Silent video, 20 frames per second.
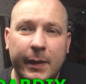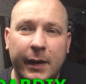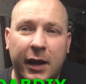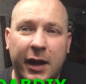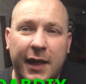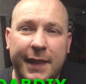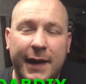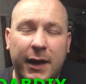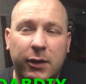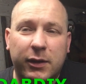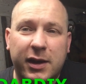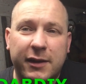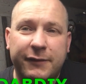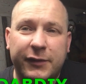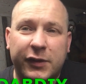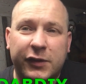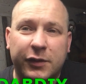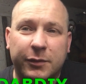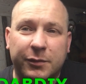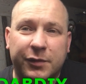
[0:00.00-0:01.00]
Uh, that'll
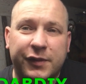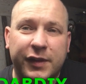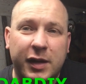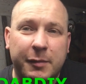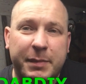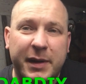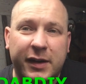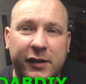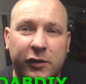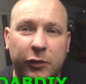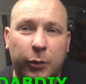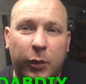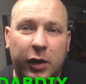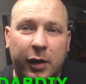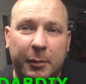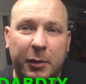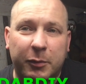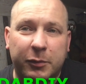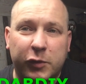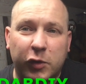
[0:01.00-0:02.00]
give you some sneak peeks of
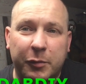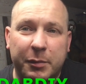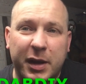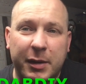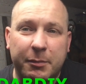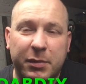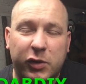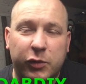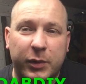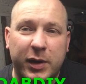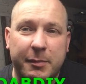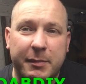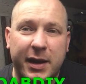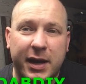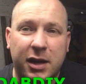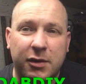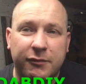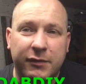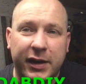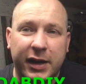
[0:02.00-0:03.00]
what I'm up to in between
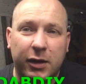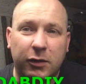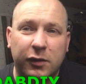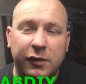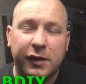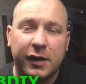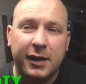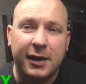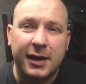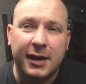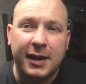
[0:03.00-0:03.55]
making videos.